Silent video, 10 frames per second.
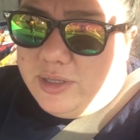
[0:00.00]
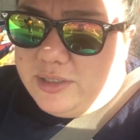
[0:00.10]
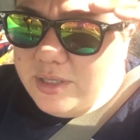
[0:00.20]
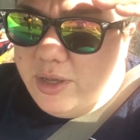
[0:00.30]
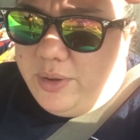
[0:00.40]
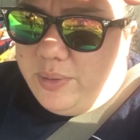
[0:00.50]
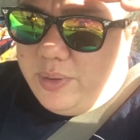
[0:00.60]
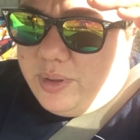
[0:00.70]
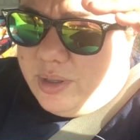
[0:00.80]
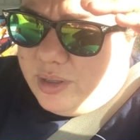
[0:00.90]
so
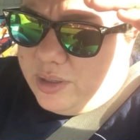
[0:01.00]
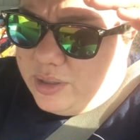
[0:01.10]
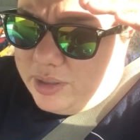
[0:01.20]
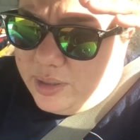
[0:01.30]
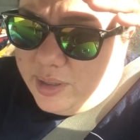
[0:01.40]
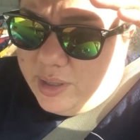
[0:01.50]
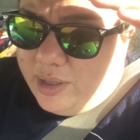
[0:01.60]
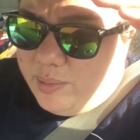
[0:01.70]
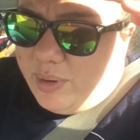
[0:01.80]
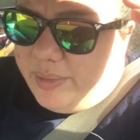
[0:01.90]

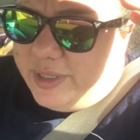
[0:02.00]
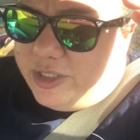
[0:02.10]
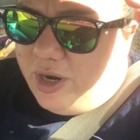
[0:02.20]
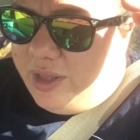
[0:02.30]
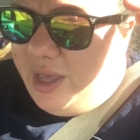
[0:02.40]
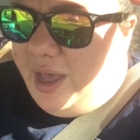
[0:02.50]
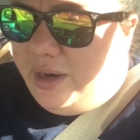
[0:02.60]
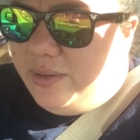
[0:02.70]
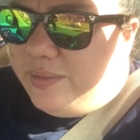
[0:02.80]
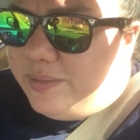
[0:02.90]
probably try that.